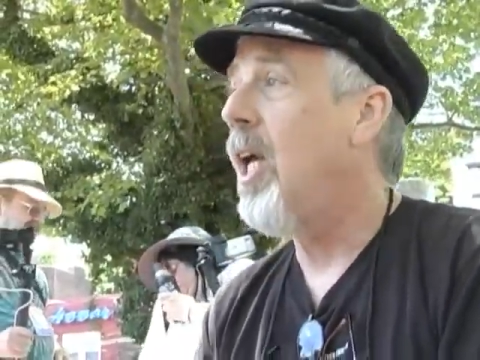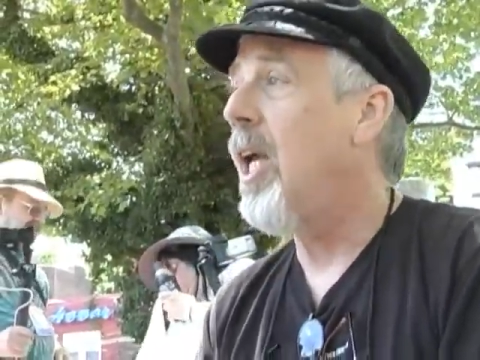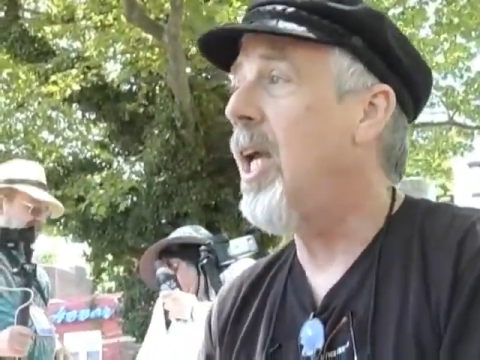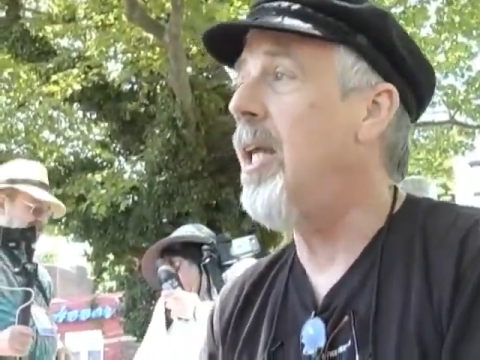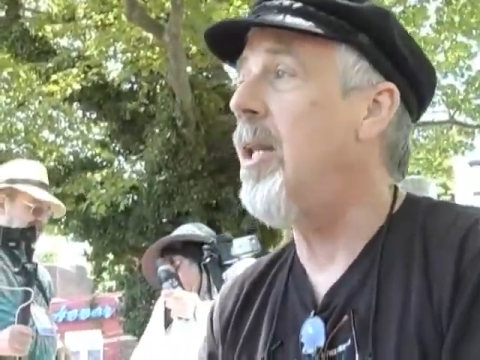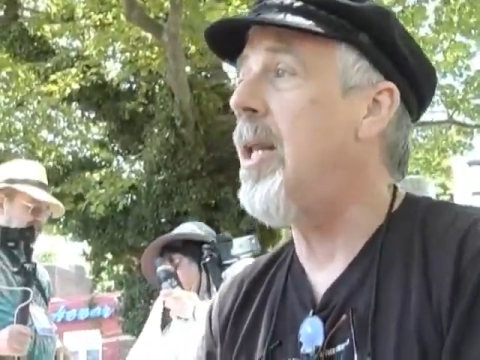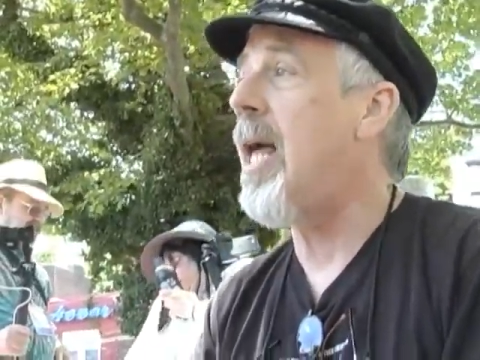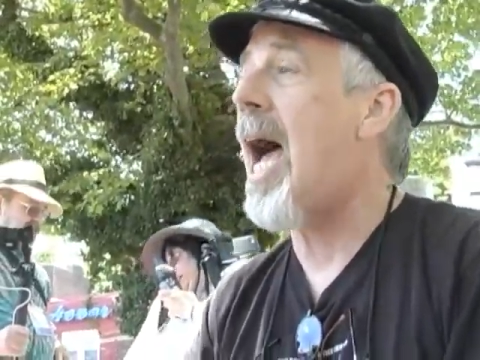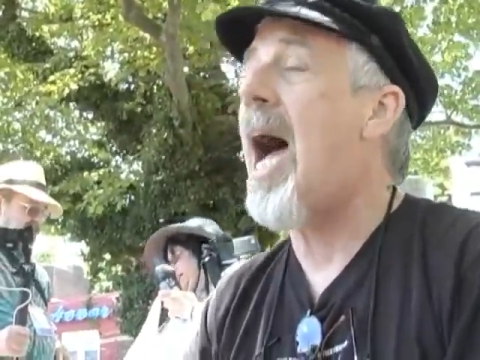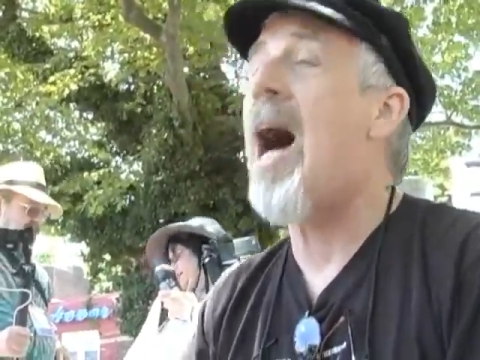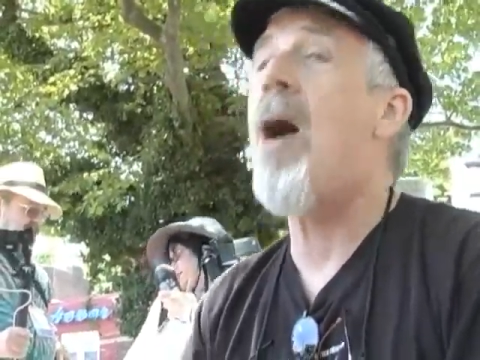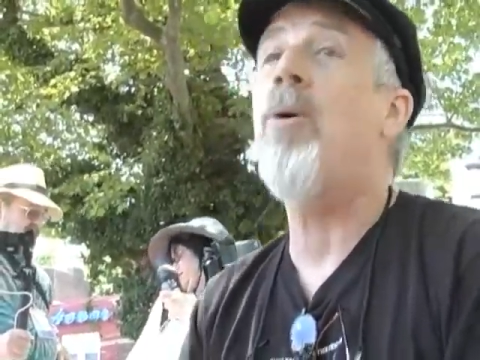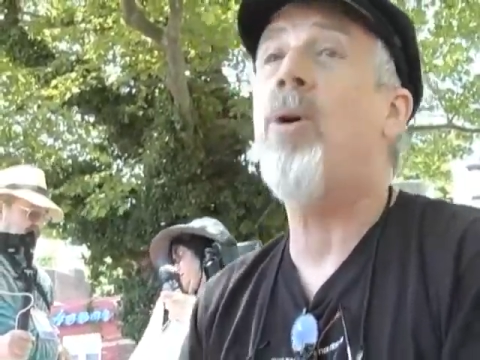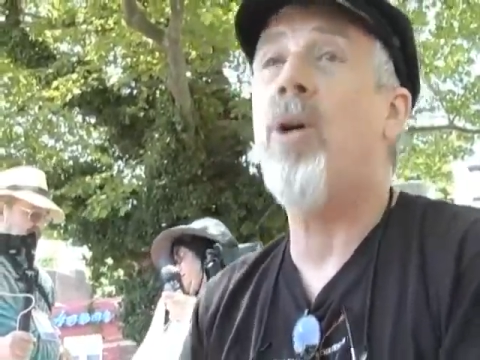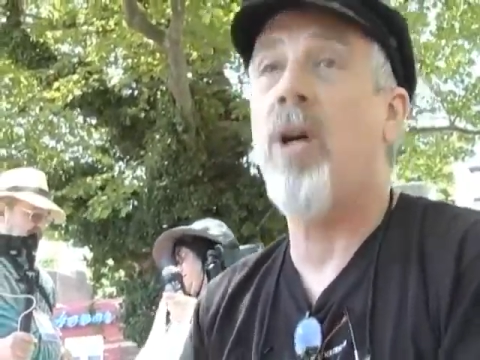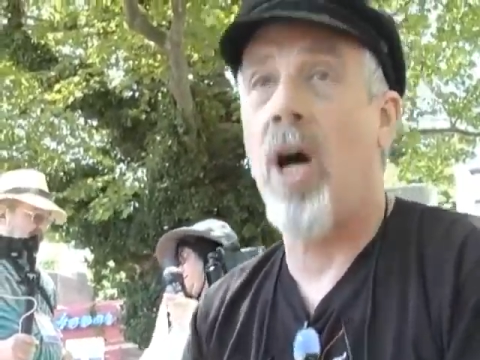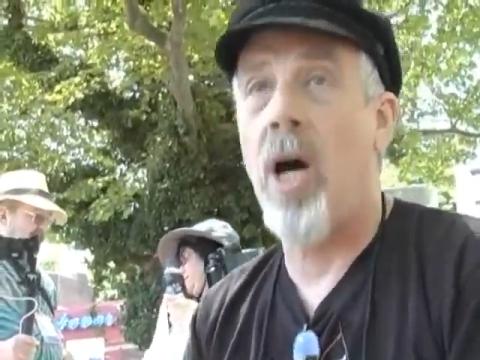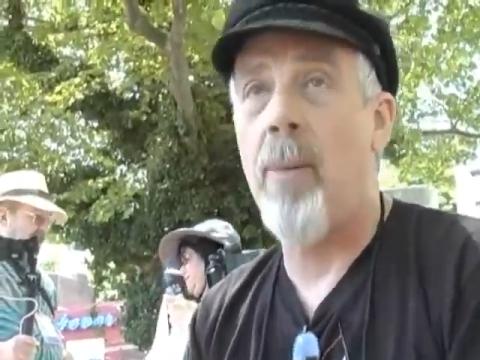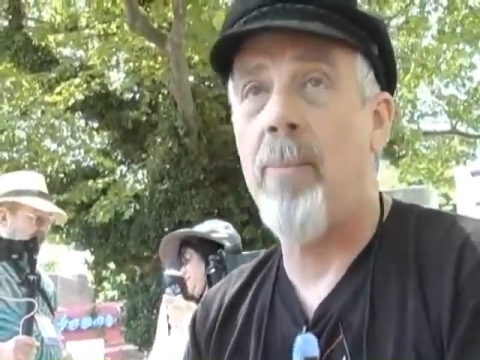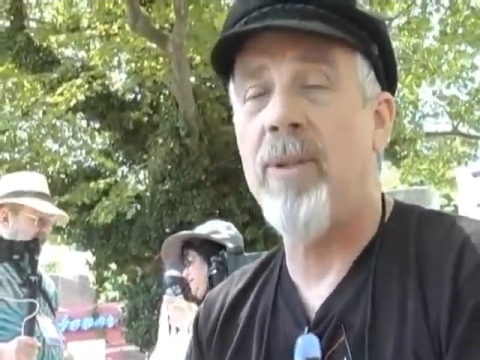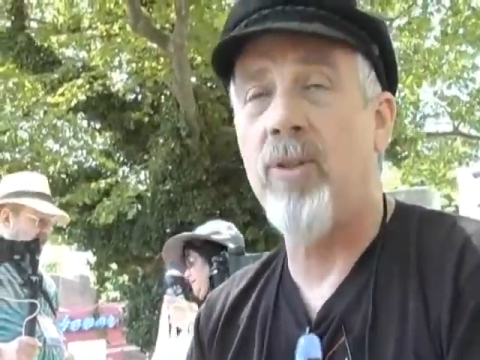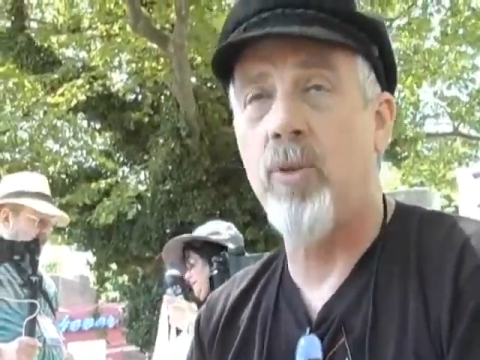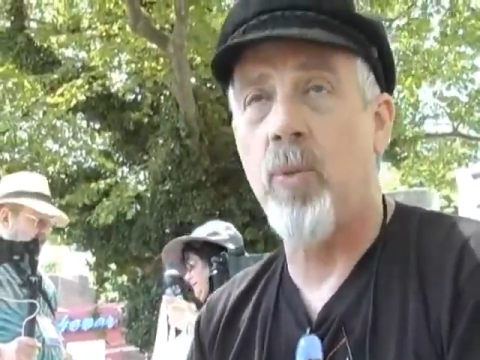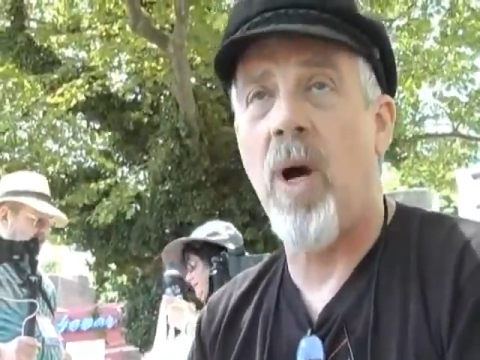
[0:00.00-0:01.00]
in
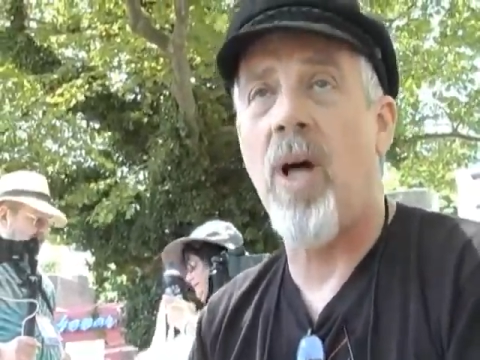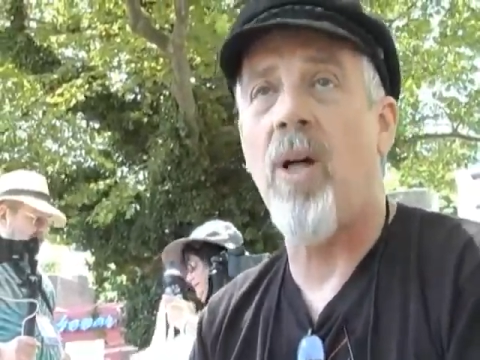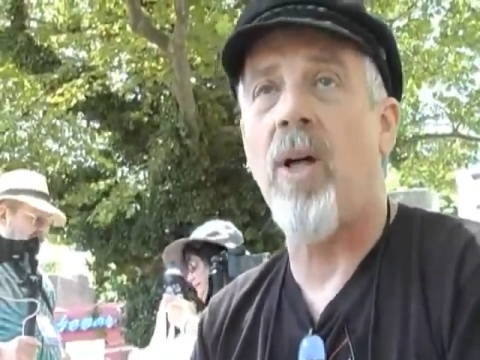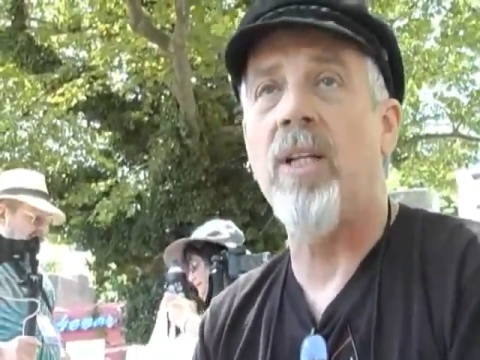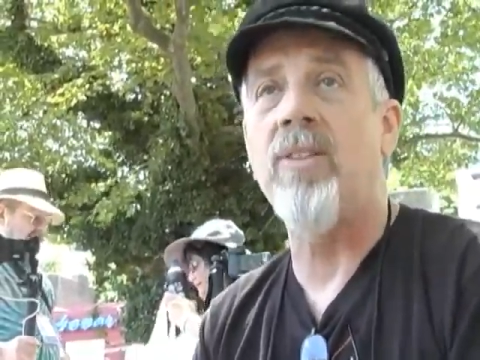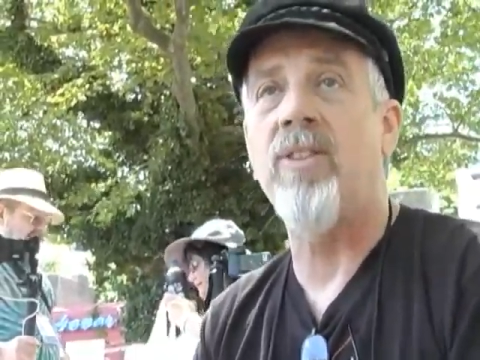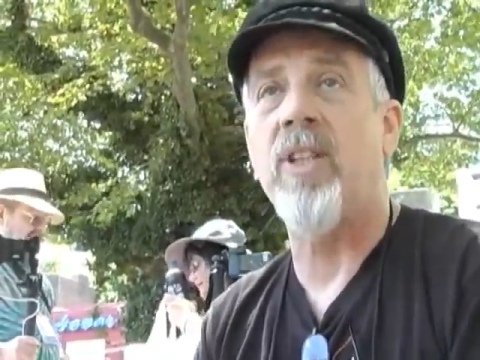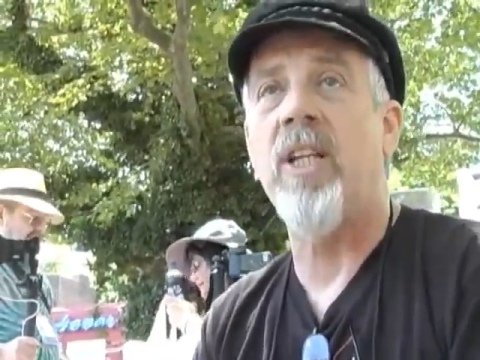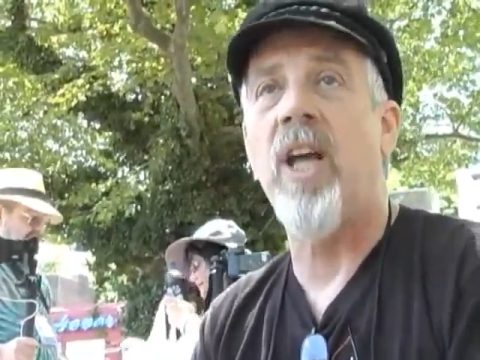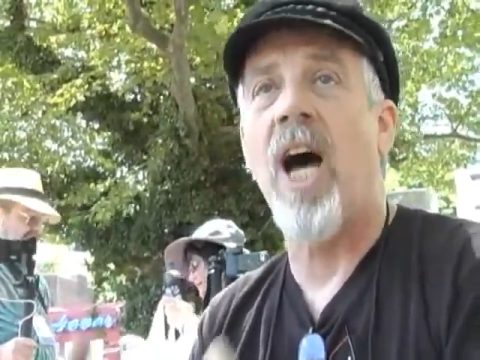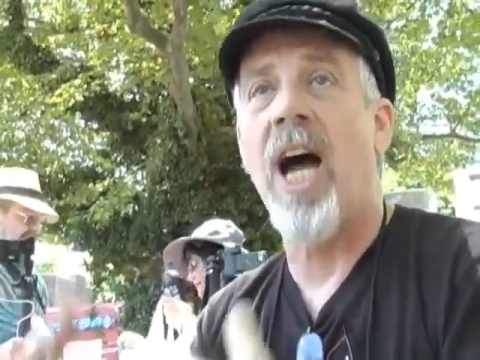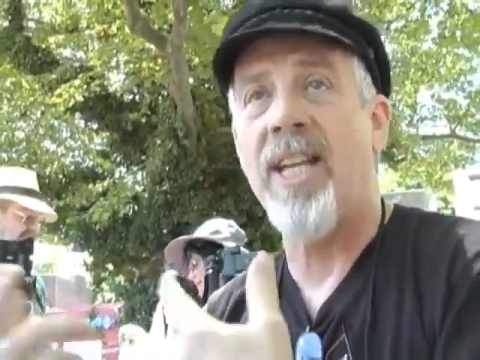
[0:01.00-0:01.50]
outcome as well as in